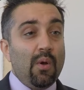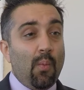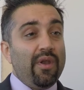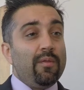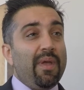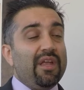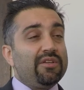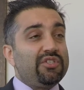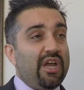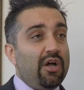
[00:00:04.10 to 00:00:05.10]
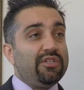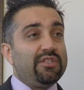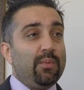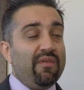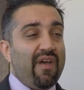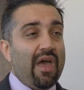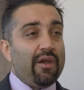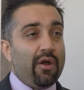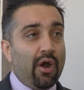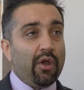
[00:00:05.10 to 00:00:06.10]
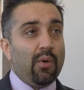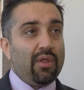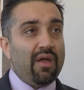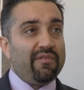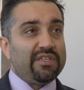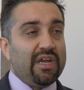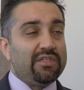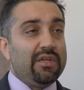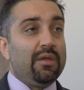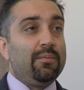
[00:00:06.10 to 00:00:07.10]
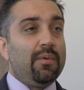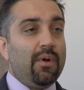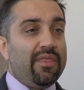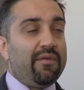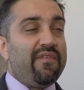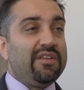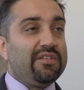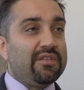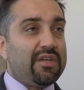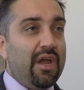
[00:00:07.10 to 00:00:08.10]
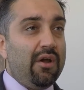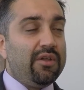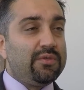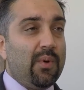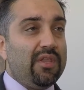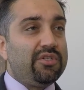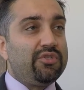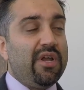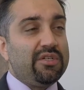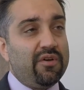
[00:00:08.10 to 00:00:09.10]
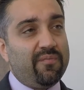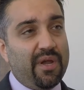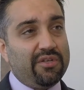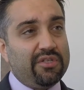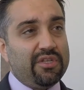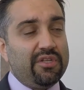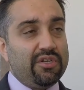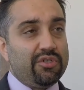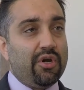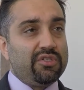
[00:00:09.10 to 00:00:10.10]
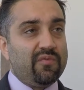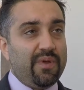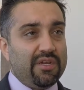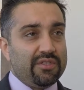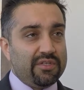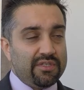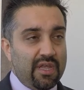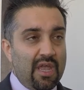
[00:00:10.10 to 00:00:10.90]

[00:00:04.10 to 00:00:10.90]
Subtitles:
One of the biggest challenges that we've had in our Go Live is actually with the phases of care, as well as transfer of patients and discharge of patients.